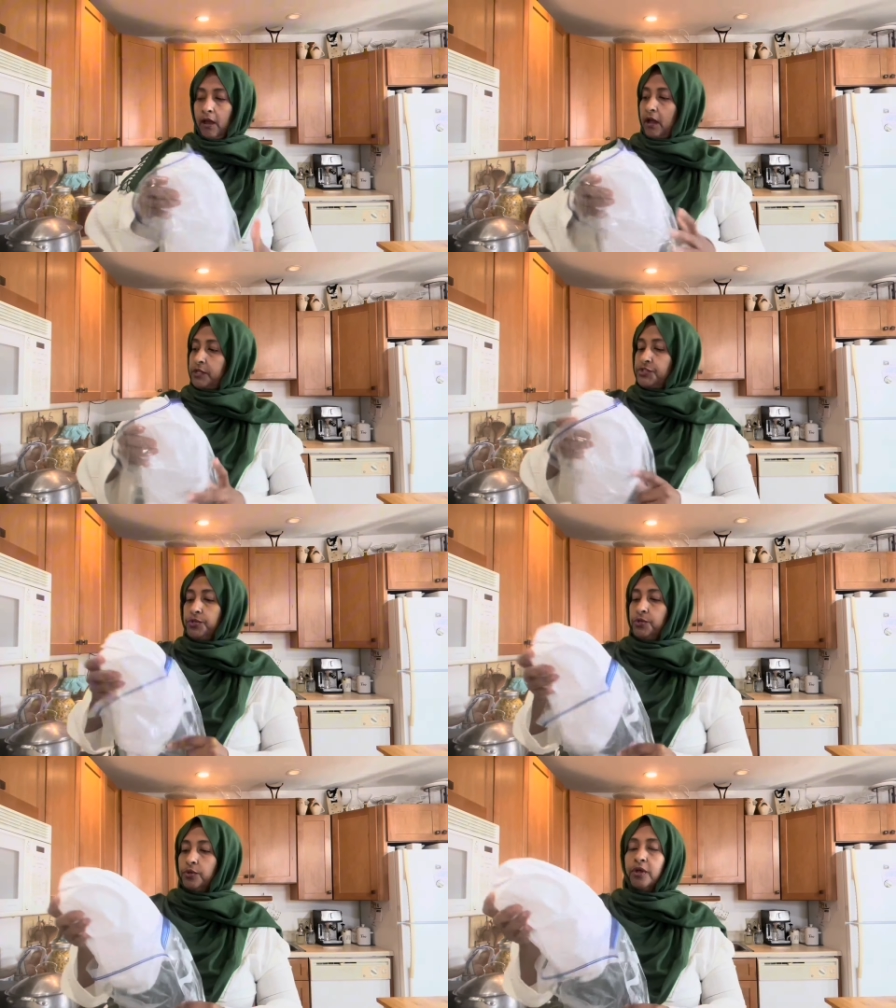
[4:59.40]
I
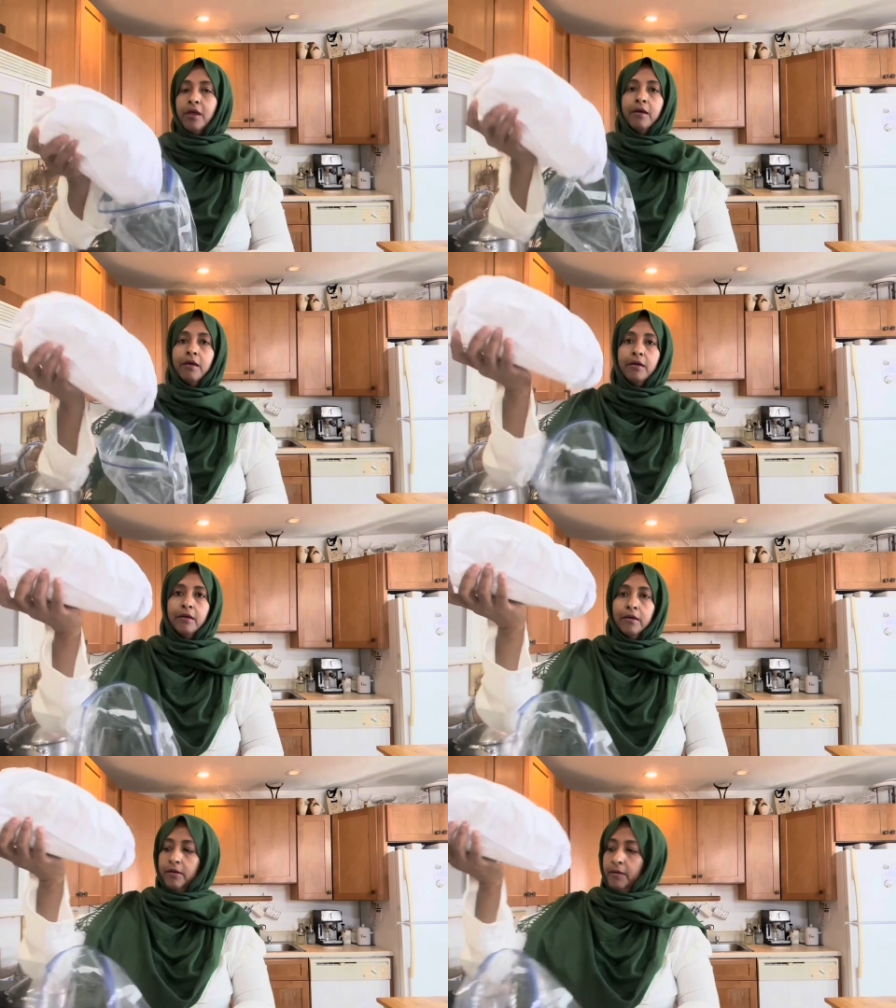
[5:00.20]
took
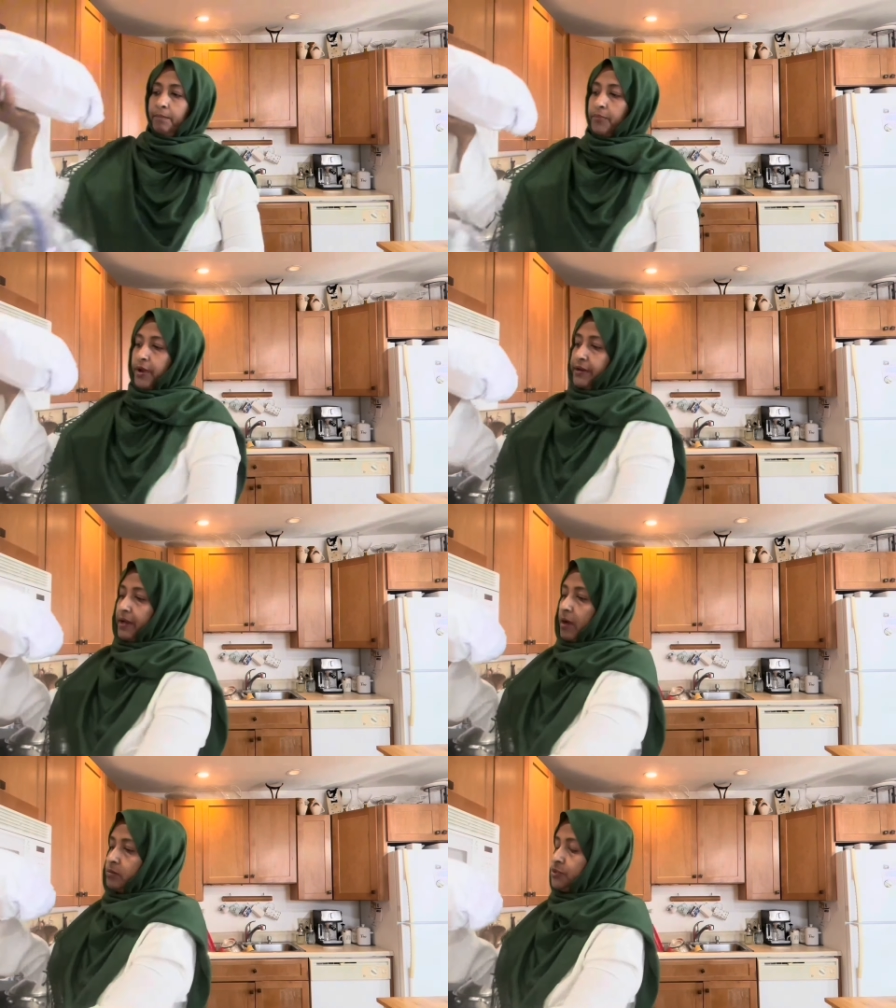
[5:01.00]
bread
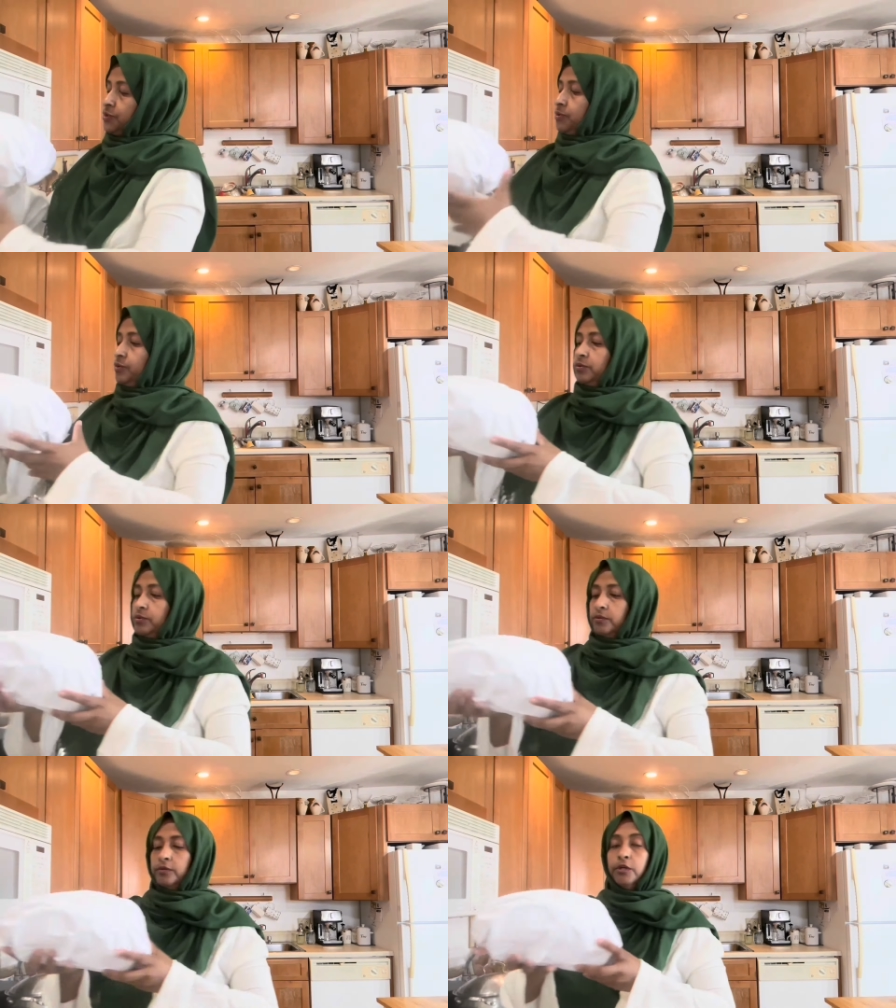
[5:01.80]
out too
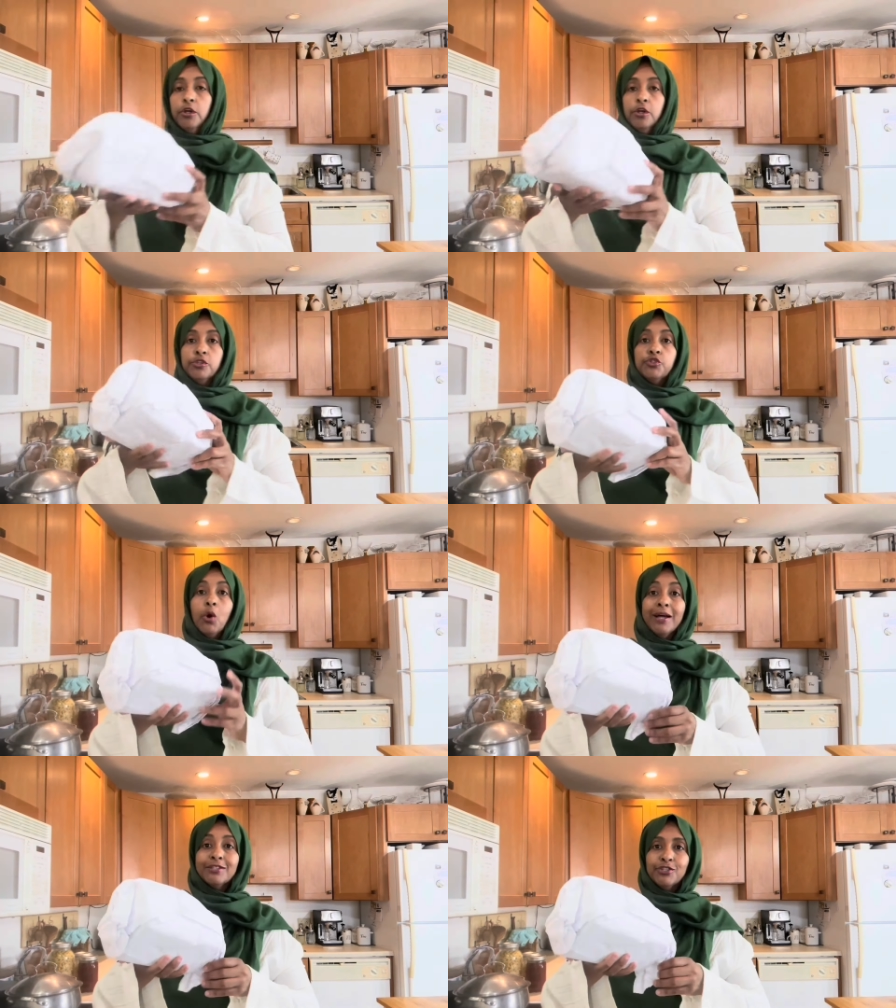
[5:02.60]
to
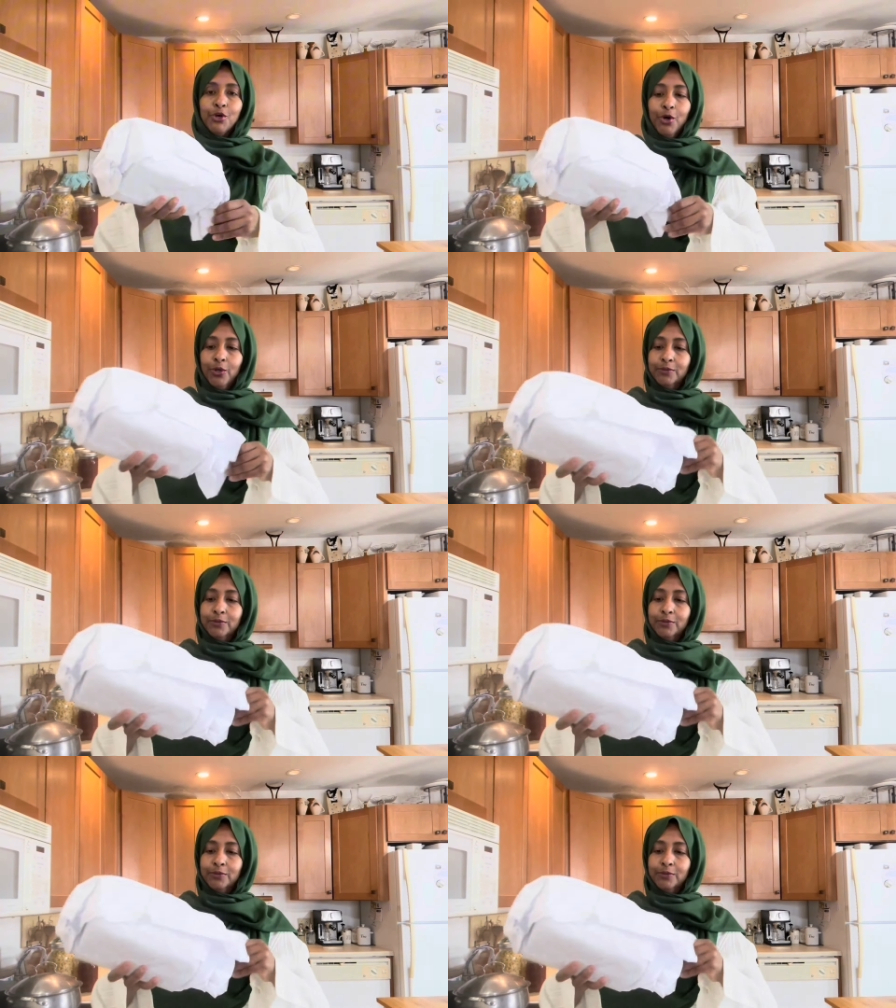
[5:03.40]
untop.